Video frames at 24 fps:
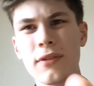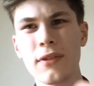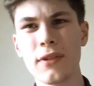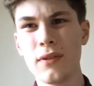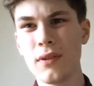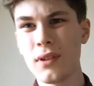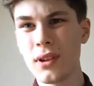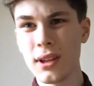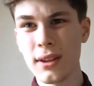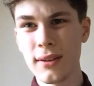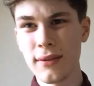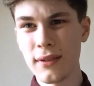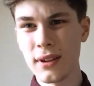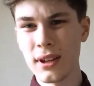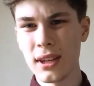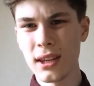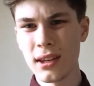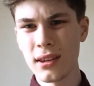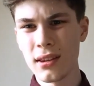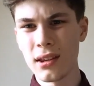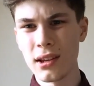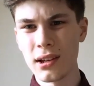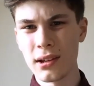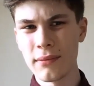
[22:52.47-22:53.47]
if you can even
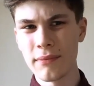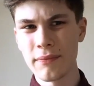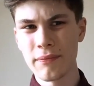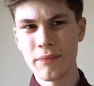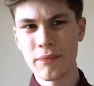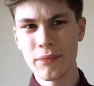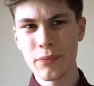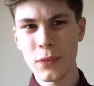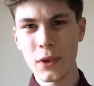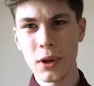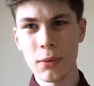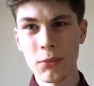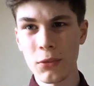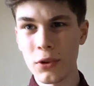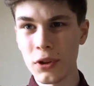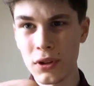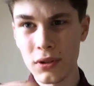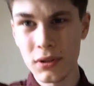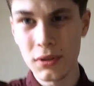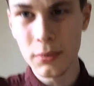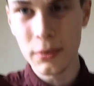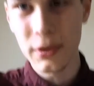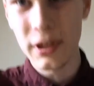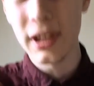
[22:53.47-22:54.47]
hear that. I'm not
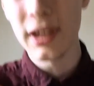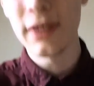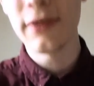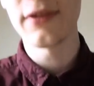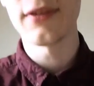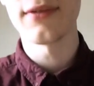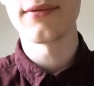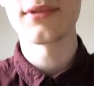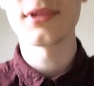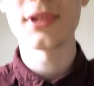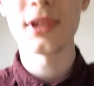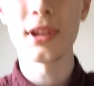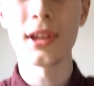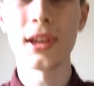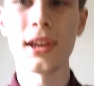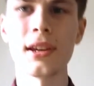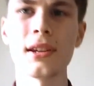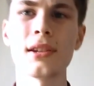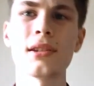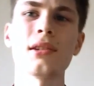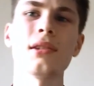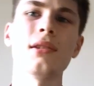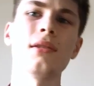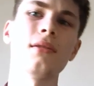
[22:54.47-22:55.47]
using my earphones
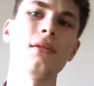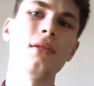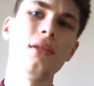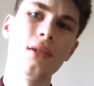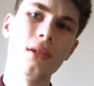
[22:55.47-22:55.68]
today, so